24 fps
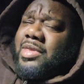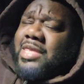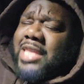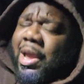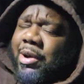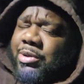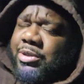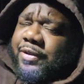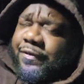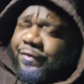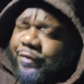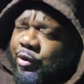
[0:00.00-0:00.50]

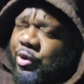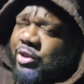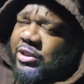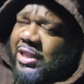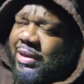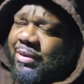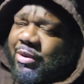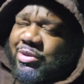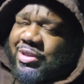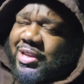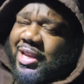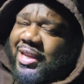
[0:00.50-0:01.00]
that was the first
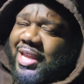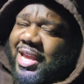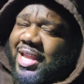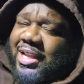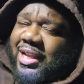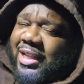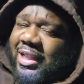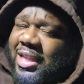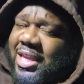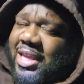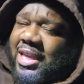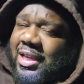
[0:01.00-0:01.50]
time he was getting hit
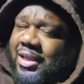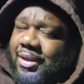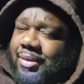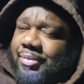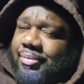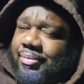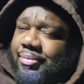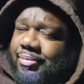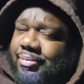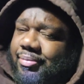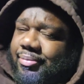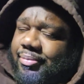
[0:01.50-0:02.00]
clean.
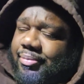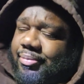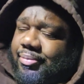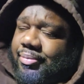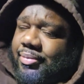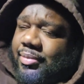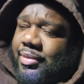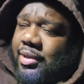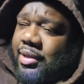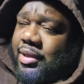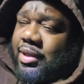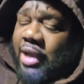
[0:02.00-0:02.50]

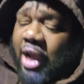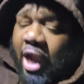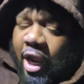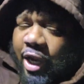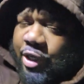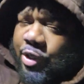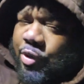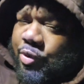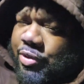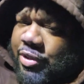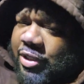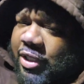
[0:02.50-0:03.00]
Are
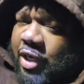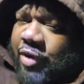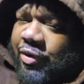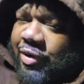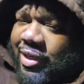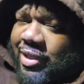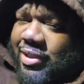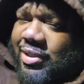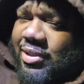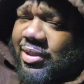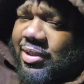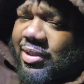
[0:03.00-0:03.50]
you
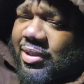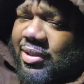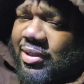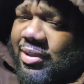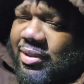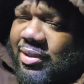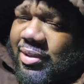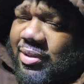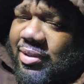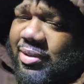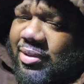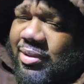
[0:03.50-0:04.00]
serious?
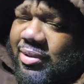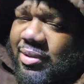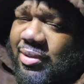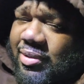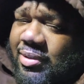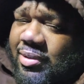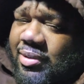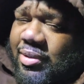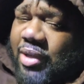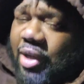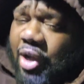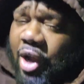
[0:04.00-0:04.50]

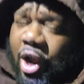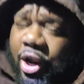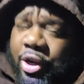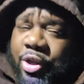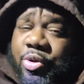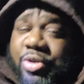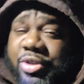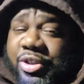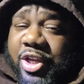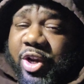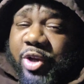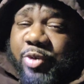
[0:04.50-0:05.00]
Are
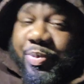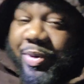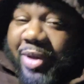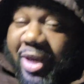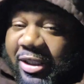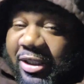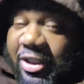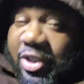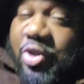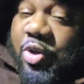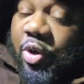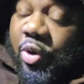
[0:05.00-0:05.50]
you serious?
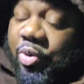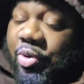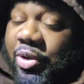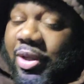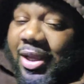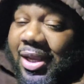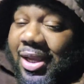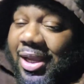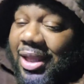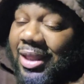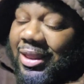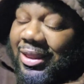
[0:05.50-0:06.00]
Because, you know,
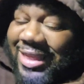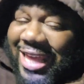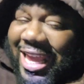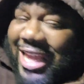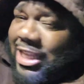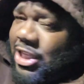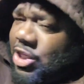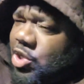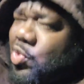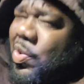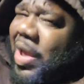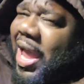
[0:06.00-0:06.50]
they
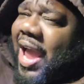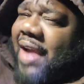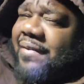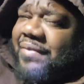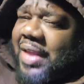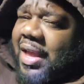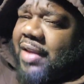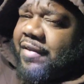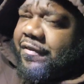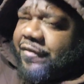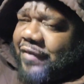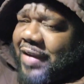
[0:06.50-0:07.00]
do have
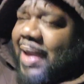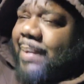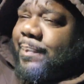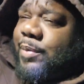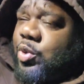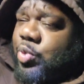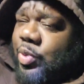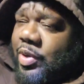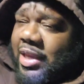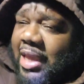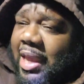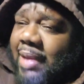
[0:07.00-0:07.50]
that fight
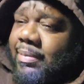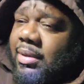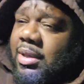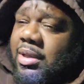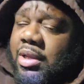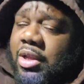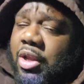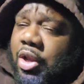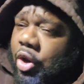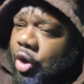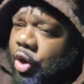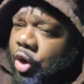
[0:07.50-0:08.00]
between him
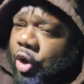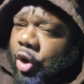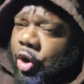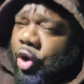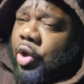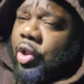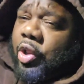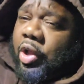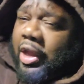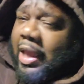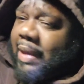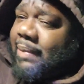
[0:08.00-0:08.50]
and
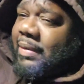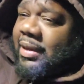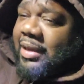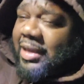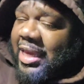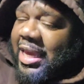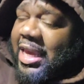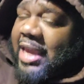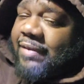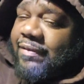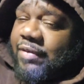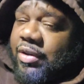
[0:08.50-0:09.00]
Earl or him and
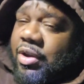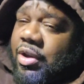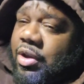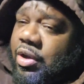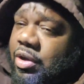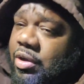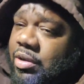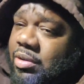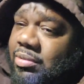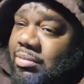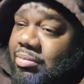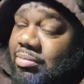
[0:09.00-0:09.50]
Keith
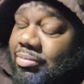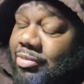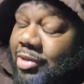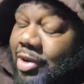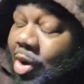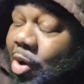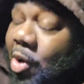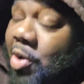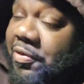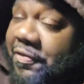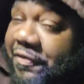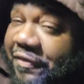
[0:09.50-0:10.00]

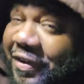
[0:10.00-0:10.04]
on